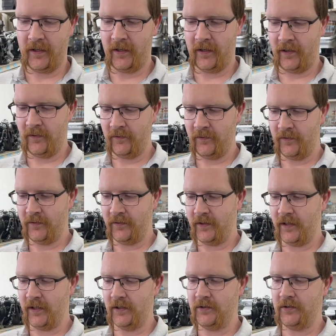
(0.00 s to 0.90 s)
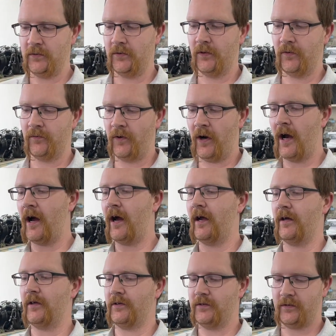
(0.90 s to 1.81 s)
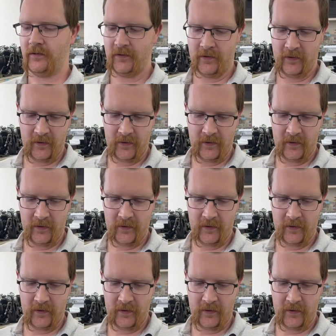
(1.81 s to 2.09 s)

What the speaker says: down to get you the rise.